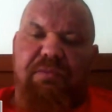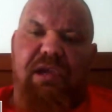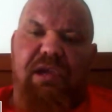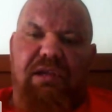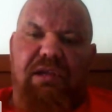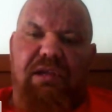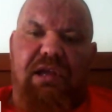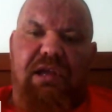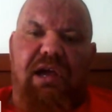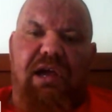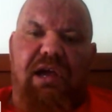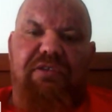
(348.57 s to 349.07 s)
me
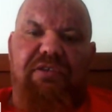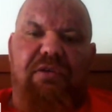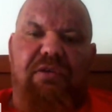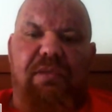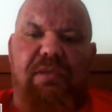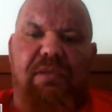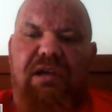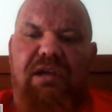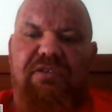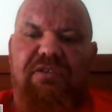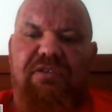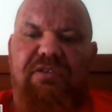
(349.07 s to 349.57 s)
and the guys in the
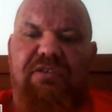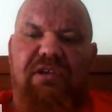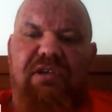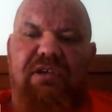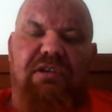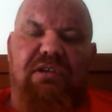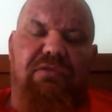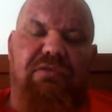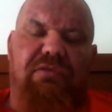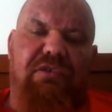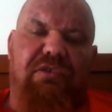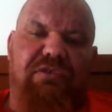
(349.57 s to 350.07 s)

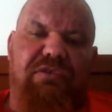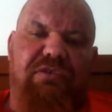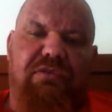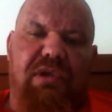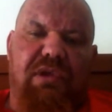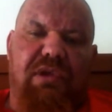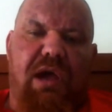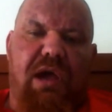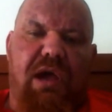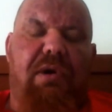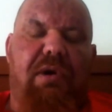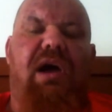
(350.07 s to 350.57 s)
magazines was
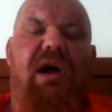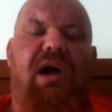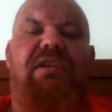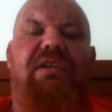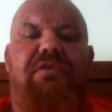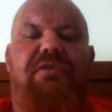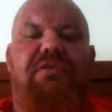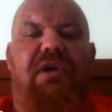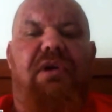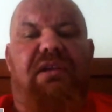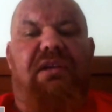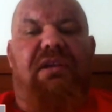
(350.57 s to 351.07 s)
how hard they
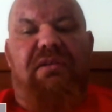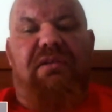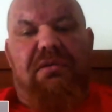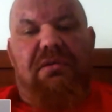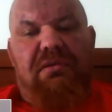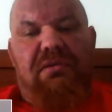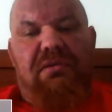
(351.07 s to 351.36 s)
trained.